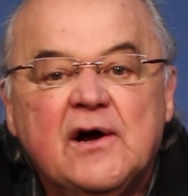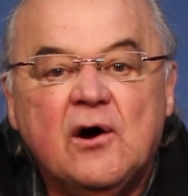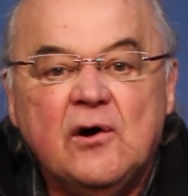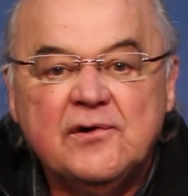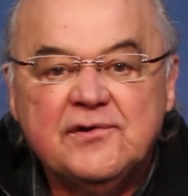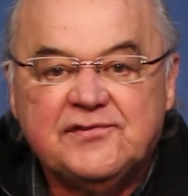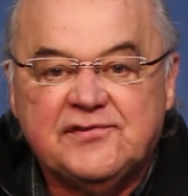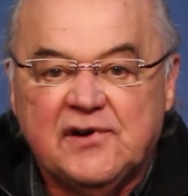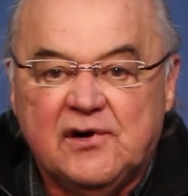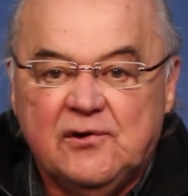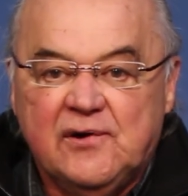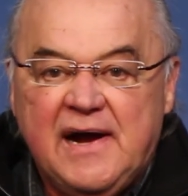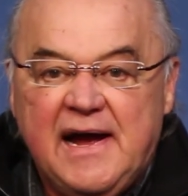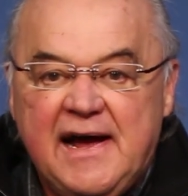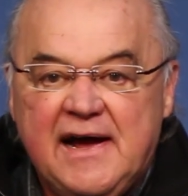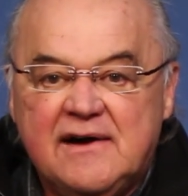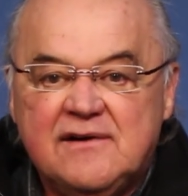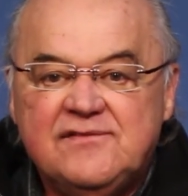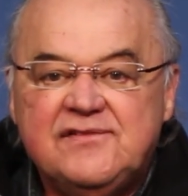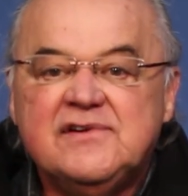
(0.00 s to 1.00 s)
also
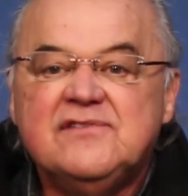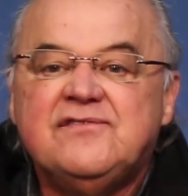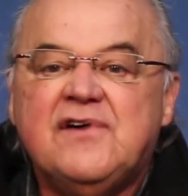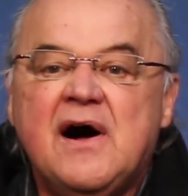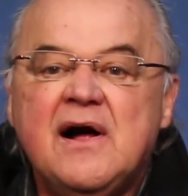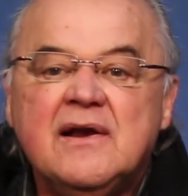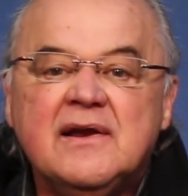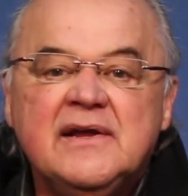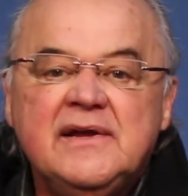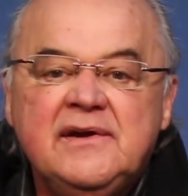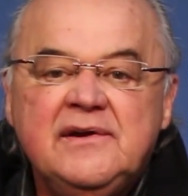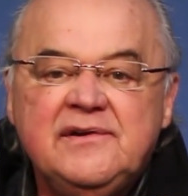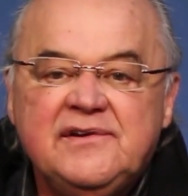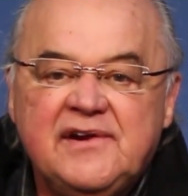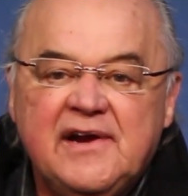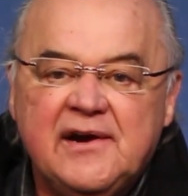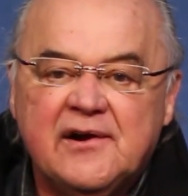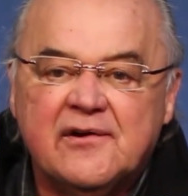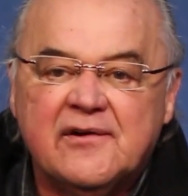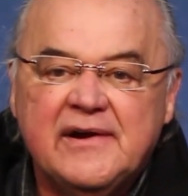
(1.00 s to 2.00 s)
have
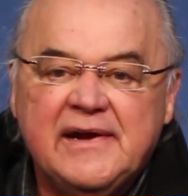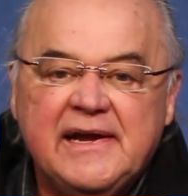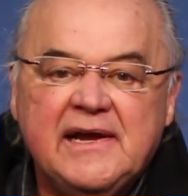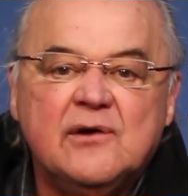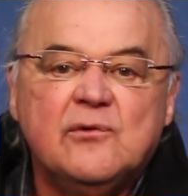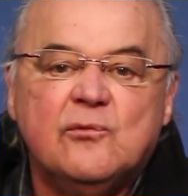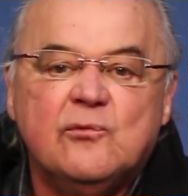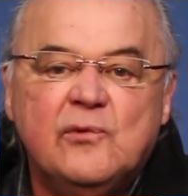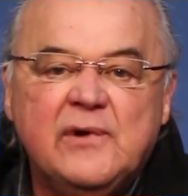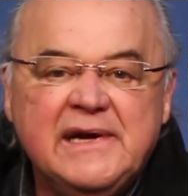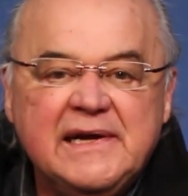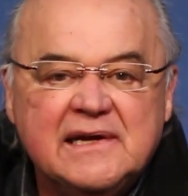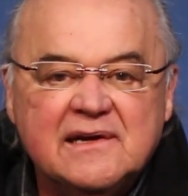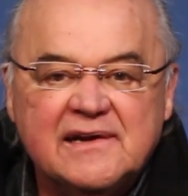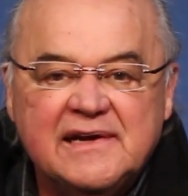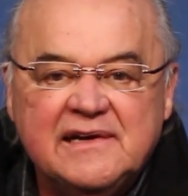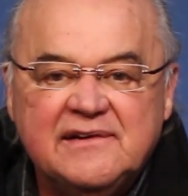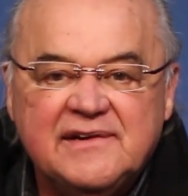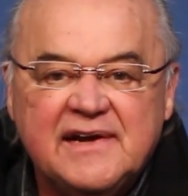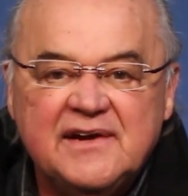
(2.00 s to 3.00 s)
voluntary
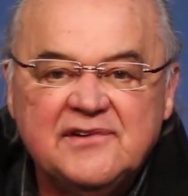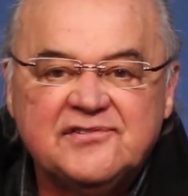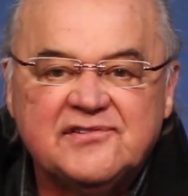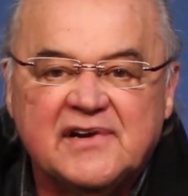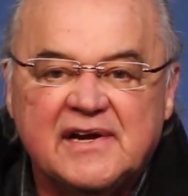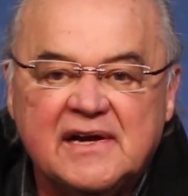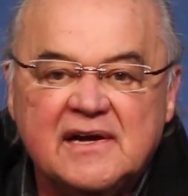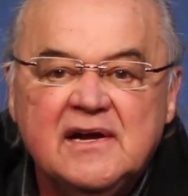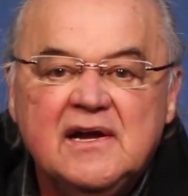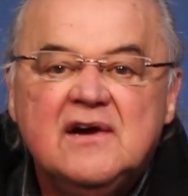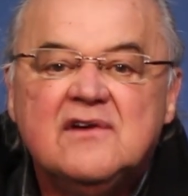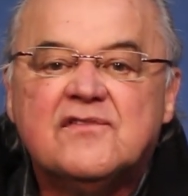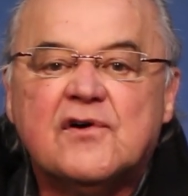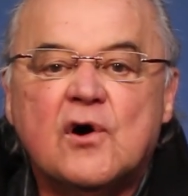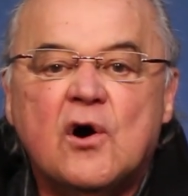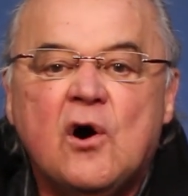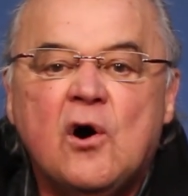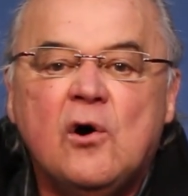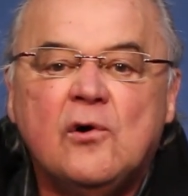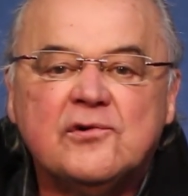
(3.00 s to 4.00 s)
weekly testing
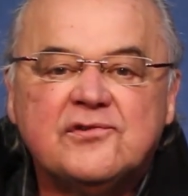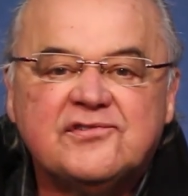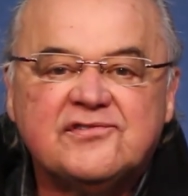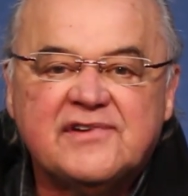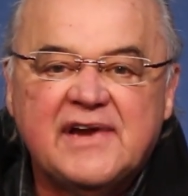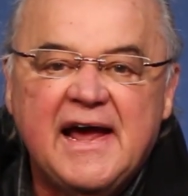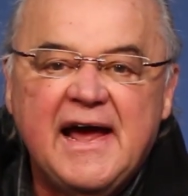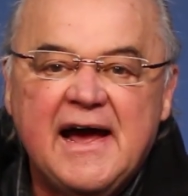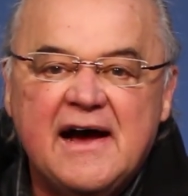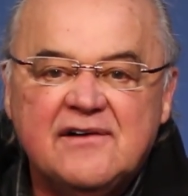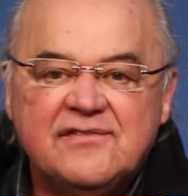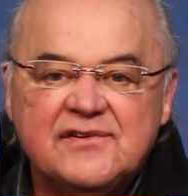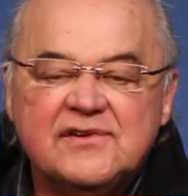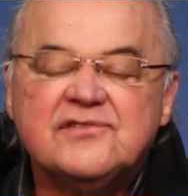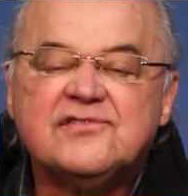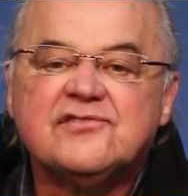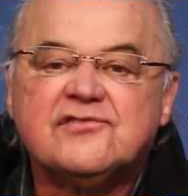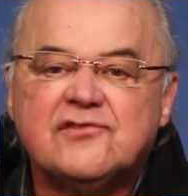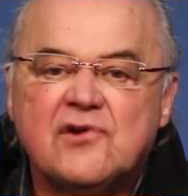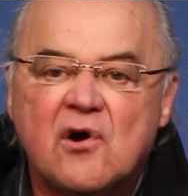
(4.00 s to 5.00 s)
for all staff
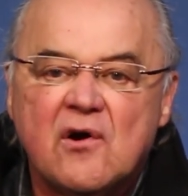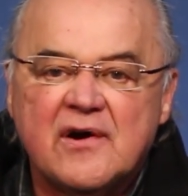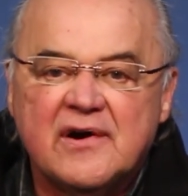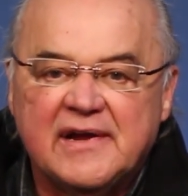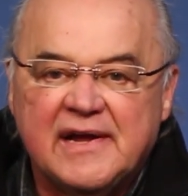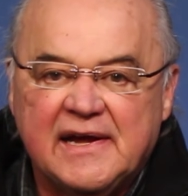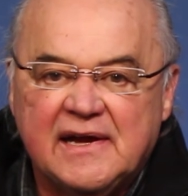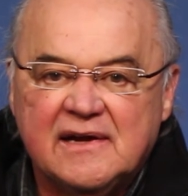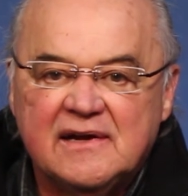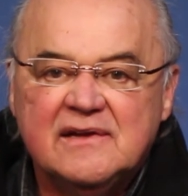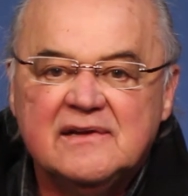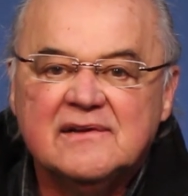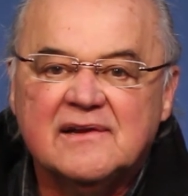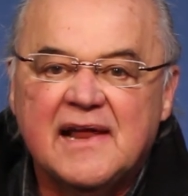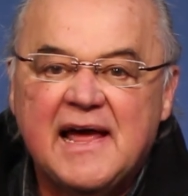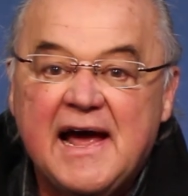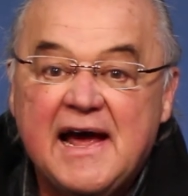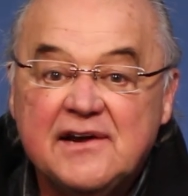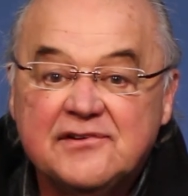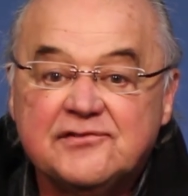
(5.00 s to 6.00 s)
starting
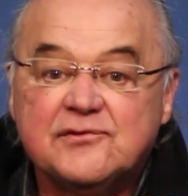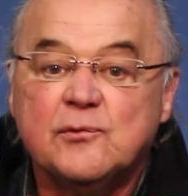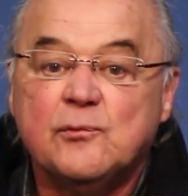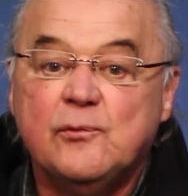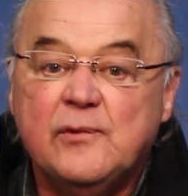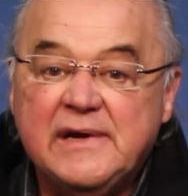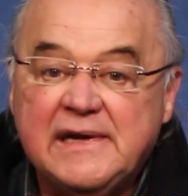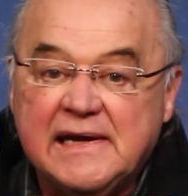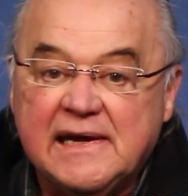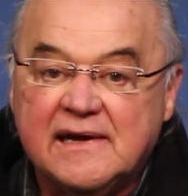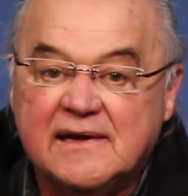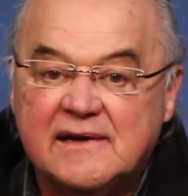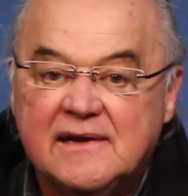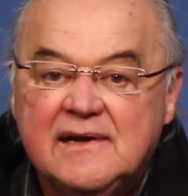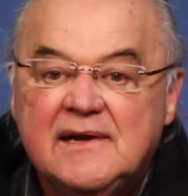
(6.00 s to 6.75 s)
last week.